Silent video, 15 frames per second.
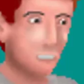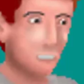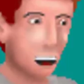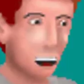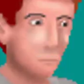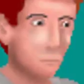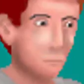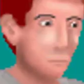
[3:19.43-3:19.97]

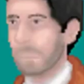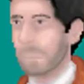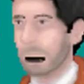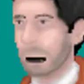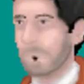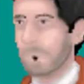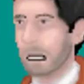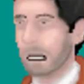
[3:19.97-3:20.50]
Yelled
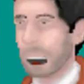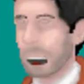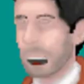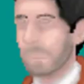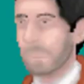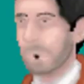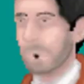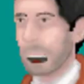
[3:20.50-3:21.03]
yes. An
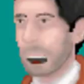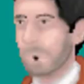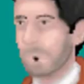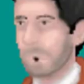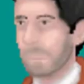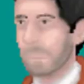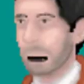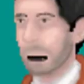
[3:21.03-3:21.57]
interesting
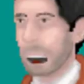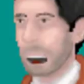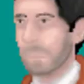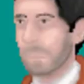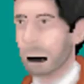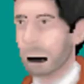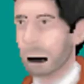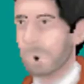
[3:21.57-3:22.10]
theory, Mr.
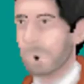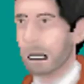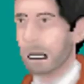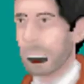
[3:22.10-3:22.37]
Jordan.